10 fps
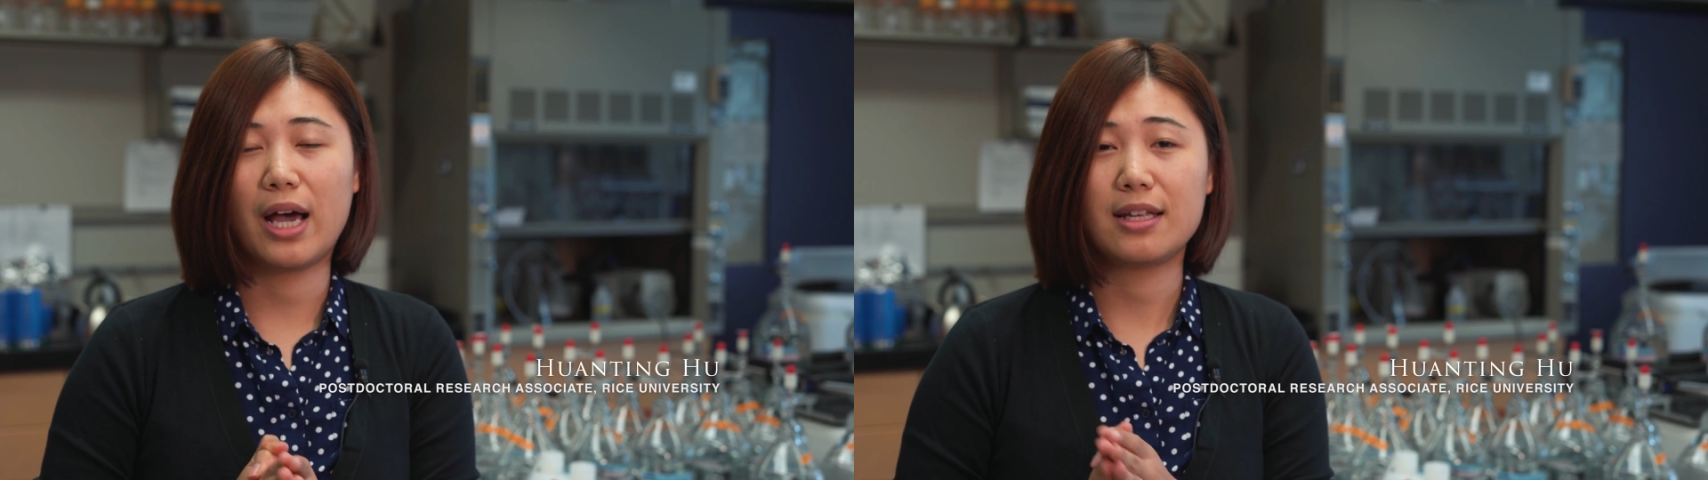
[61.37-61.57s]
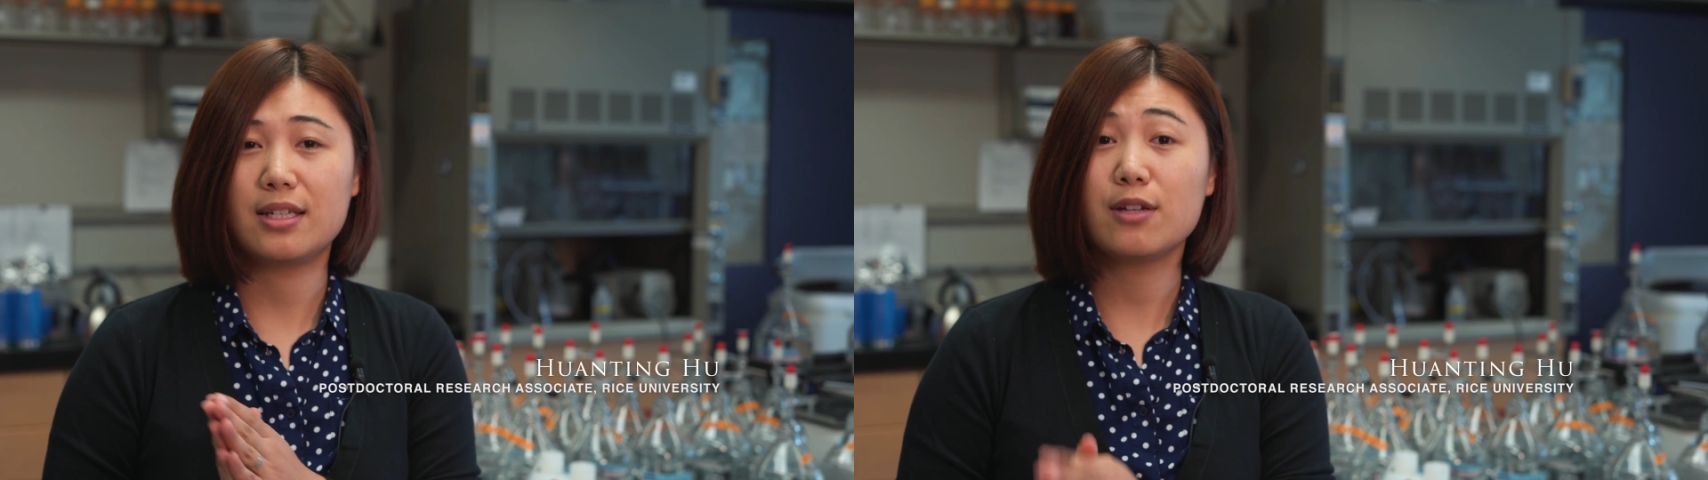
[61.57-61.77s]

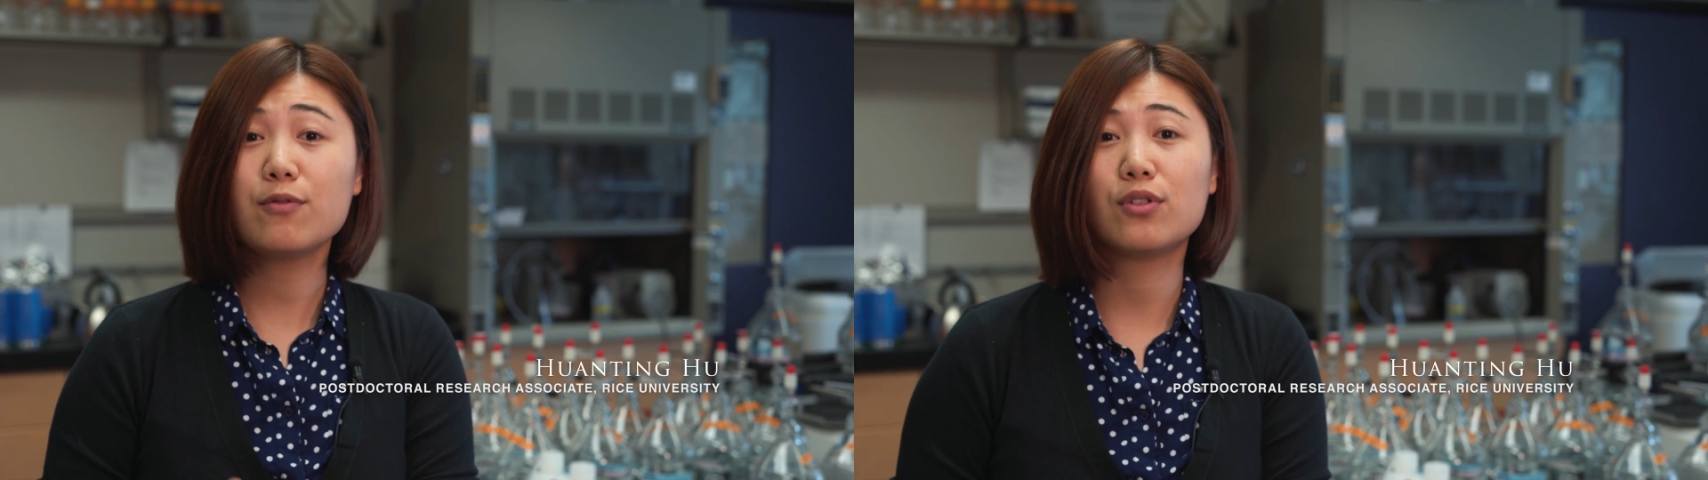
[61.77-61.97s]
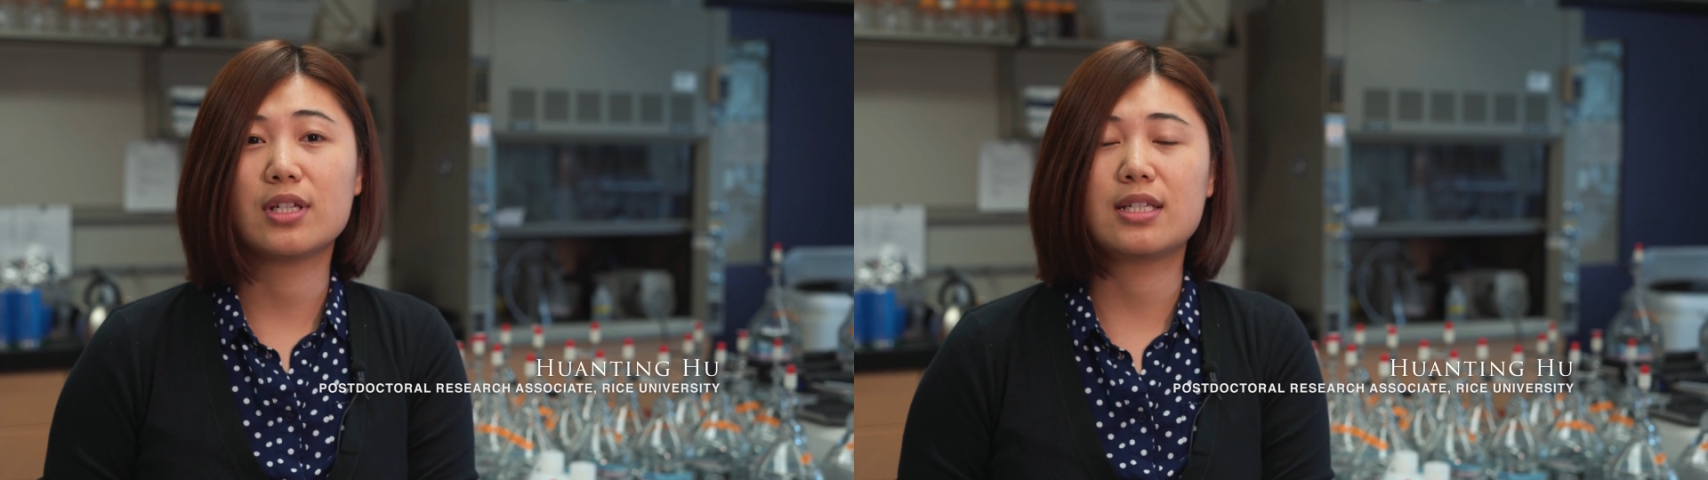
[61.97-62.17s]
might
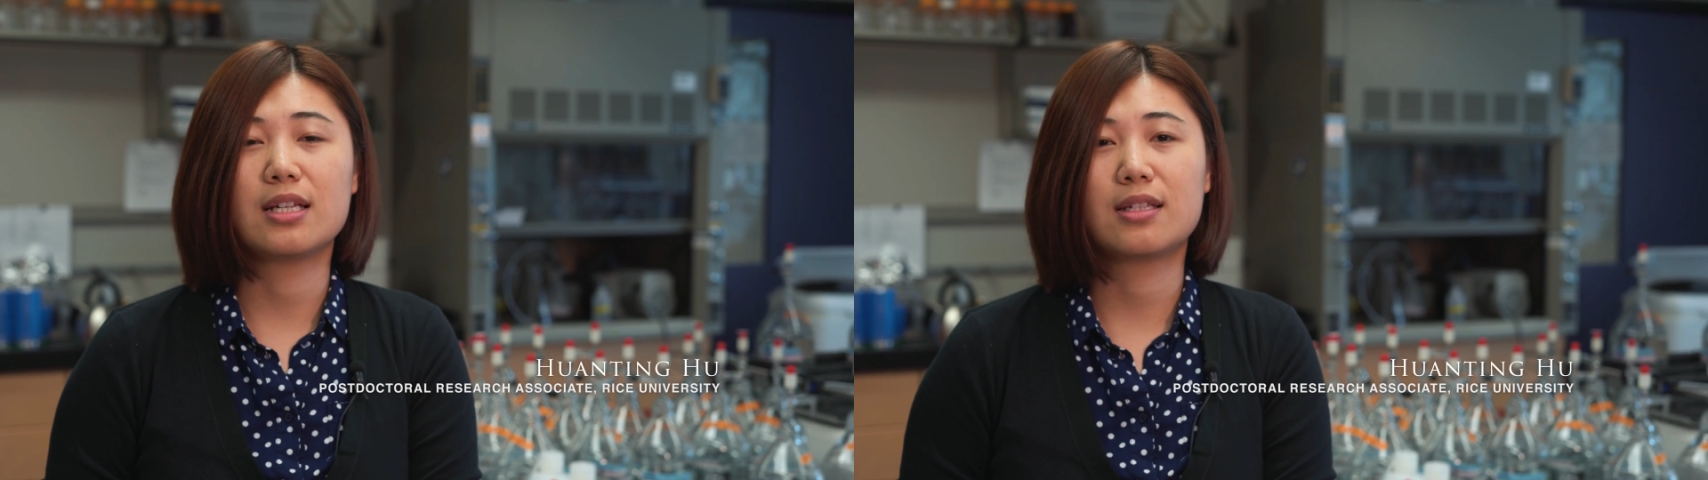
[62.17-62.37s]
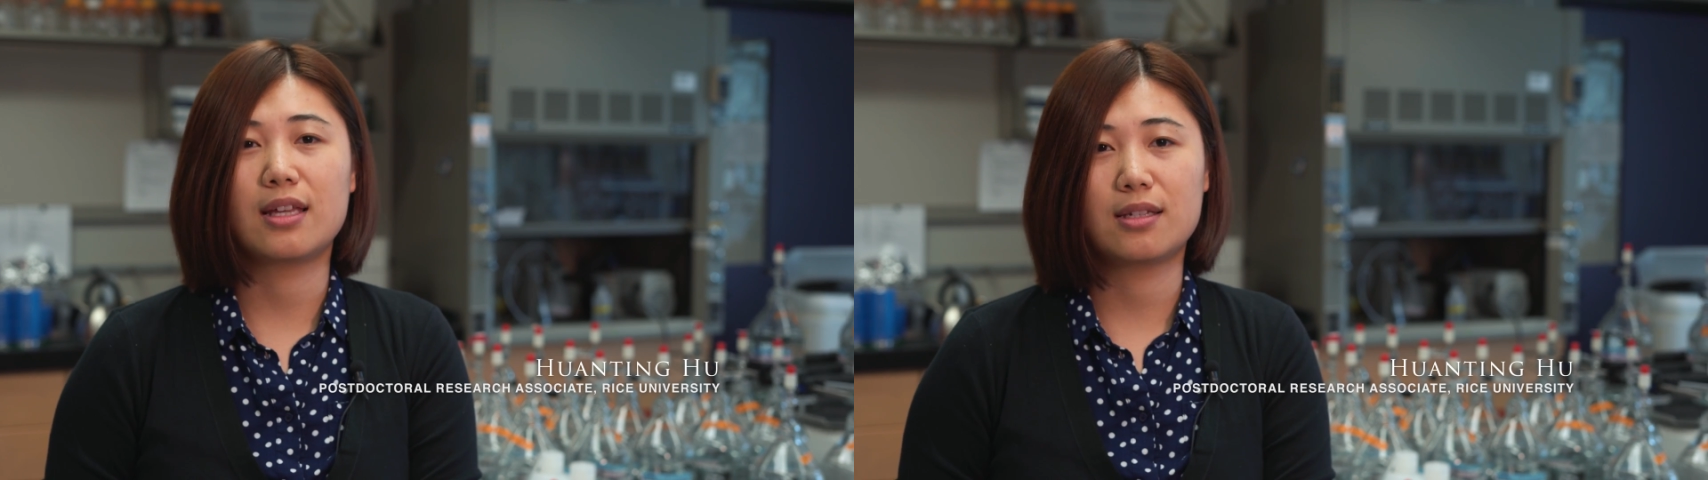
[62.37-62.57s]

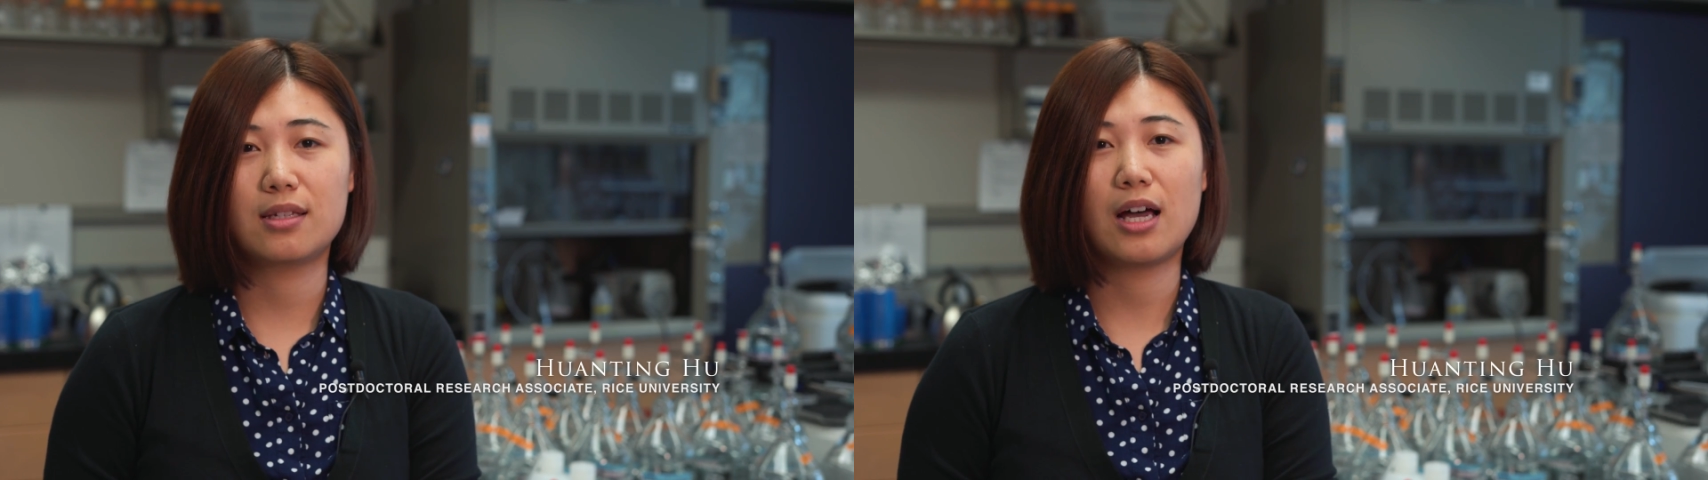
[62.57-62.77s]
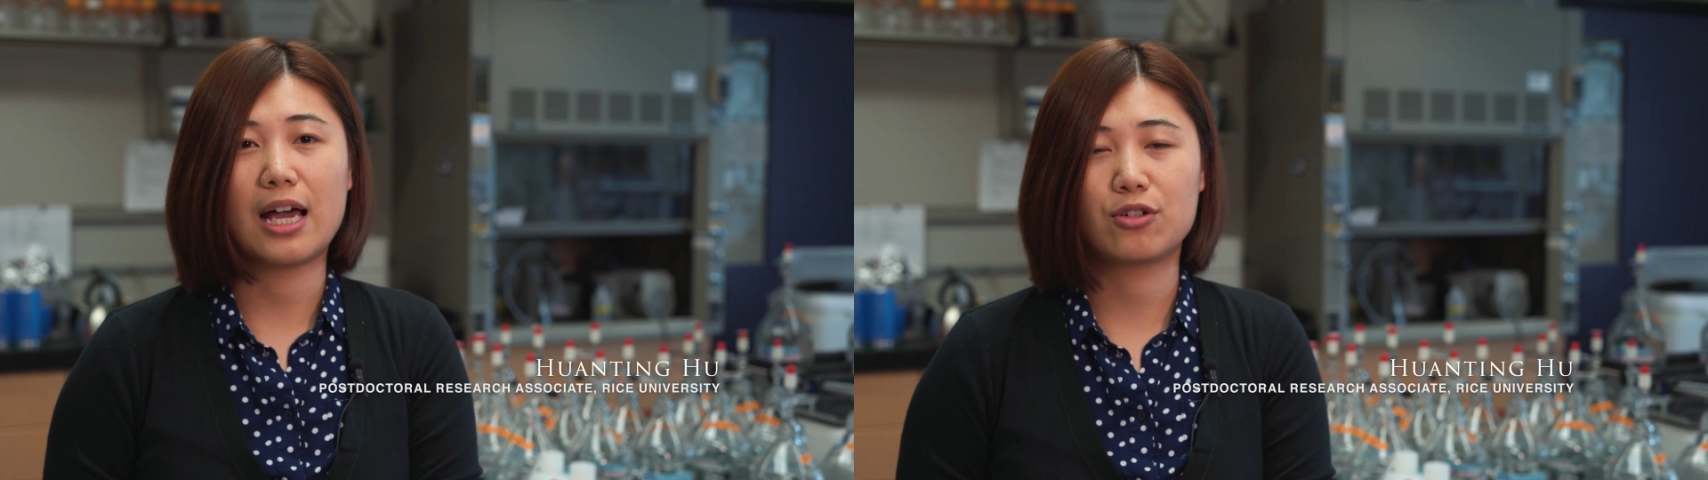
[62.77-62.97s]
influences
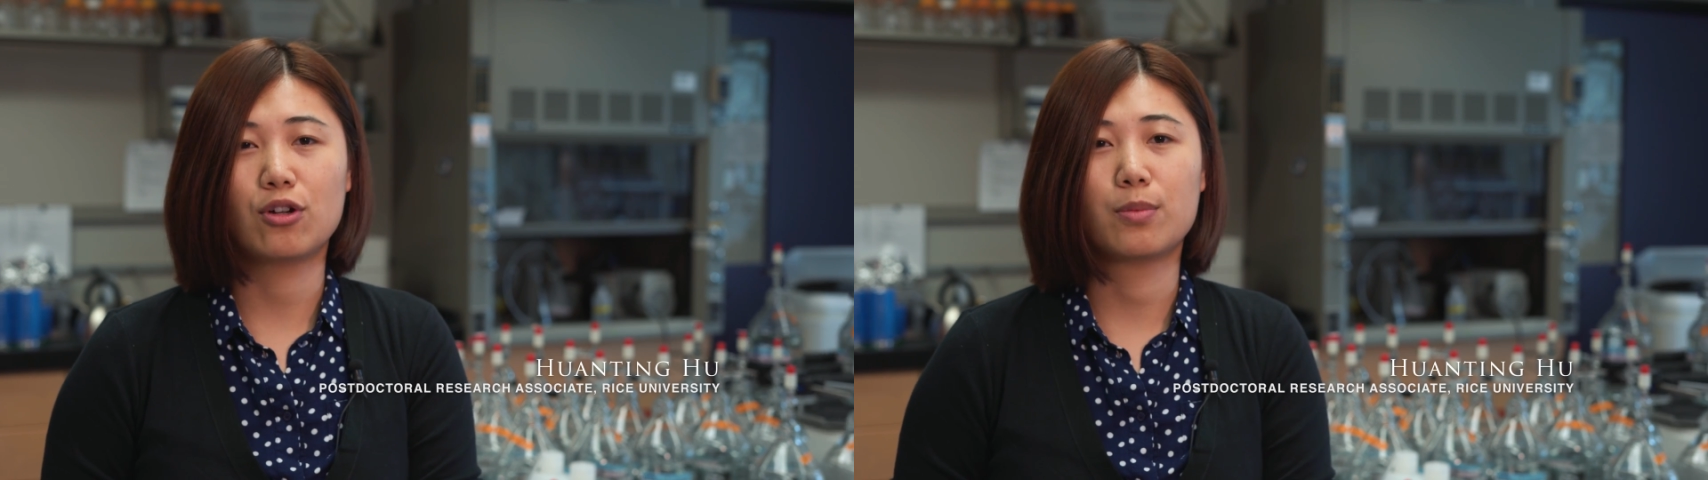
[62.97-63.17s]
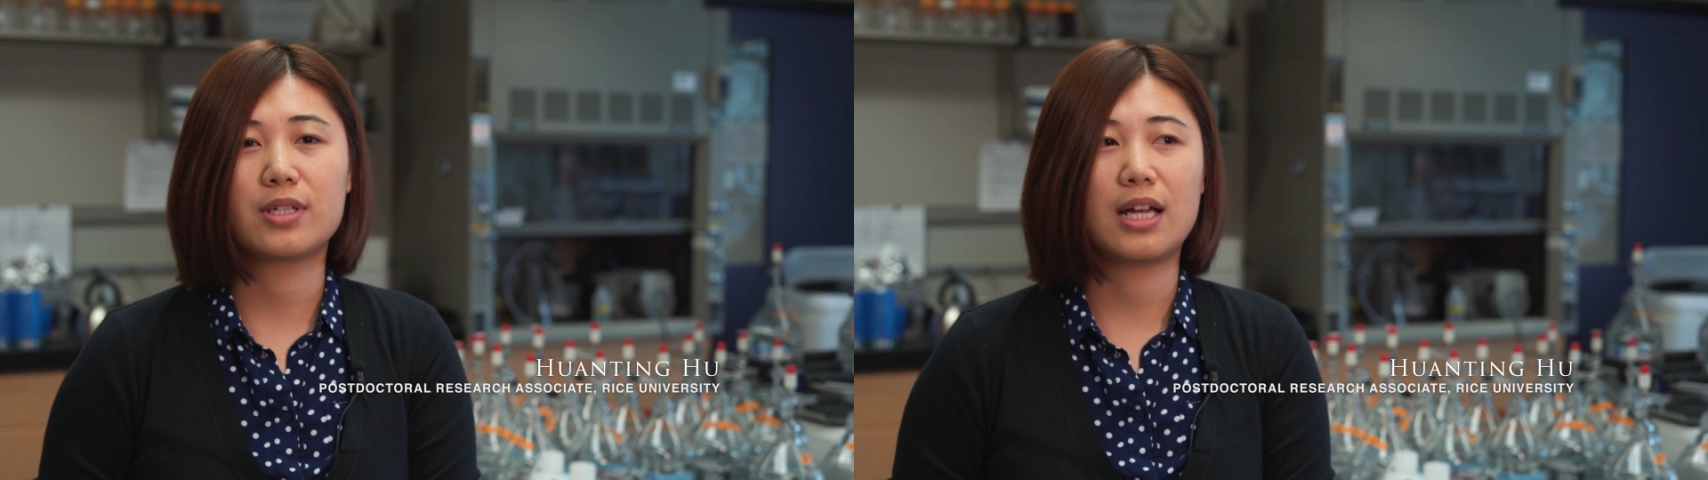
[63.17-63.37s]
these
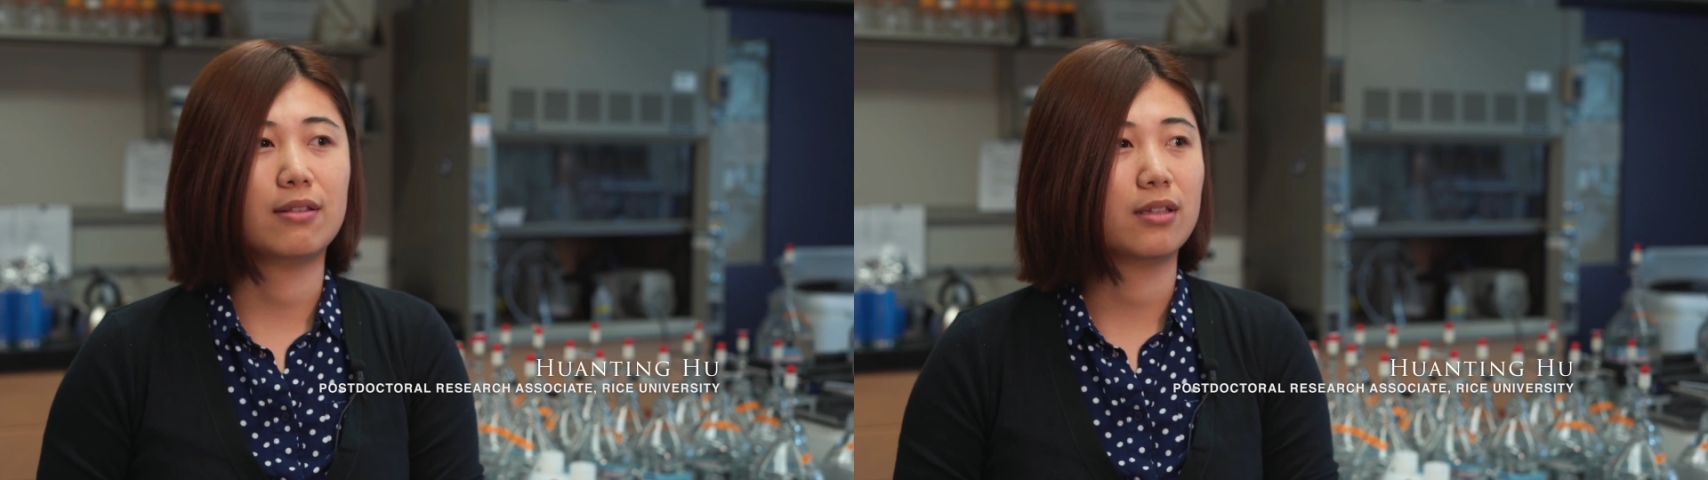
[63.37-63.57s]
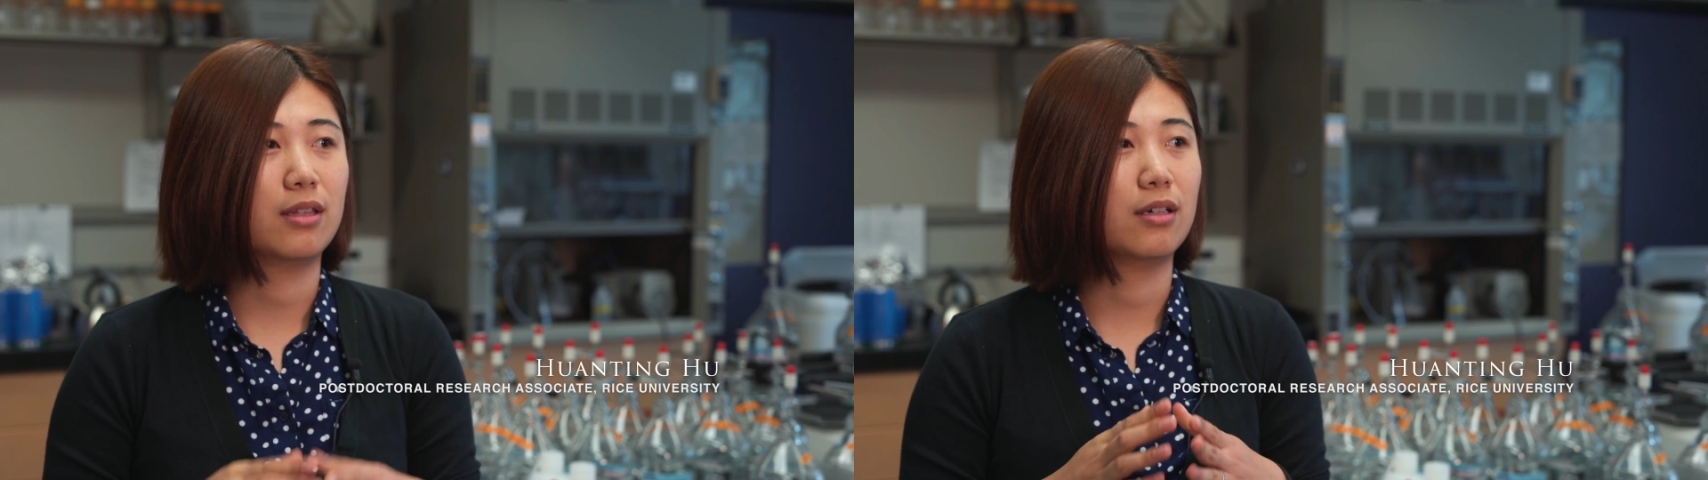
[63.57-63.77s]
isotopes and